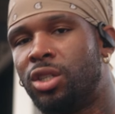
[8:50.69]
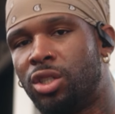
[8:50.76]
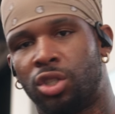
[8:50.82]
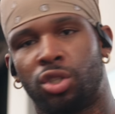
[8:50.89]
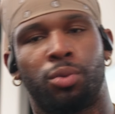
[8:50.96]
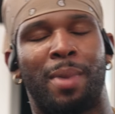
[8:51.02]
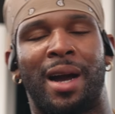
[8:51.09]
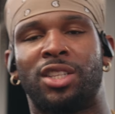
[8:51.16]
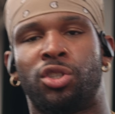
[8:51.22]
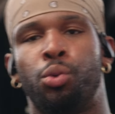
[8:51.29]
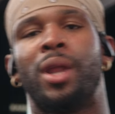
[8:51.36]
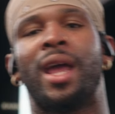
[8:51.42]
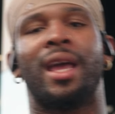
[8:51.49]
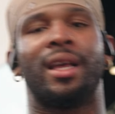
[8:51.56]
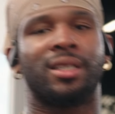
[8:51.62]
just by
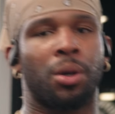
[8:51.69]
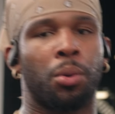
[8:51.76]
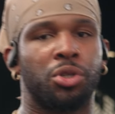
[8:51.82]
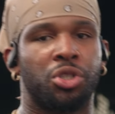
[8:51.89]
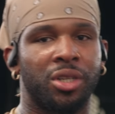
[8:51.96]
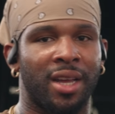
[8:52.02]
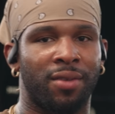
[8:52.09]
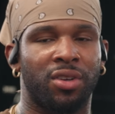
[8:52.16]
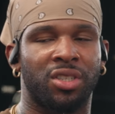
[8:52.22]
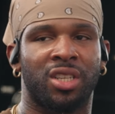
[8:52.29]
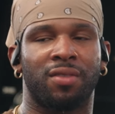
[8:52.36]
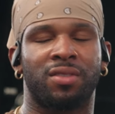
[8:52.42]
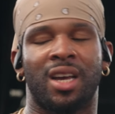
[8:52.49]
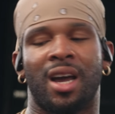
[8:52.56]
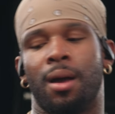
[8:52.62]
2 days. I want you to give
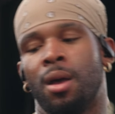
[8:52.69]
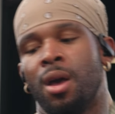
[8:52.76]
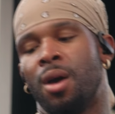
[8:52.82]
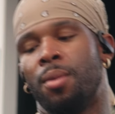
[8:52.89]
yourself time.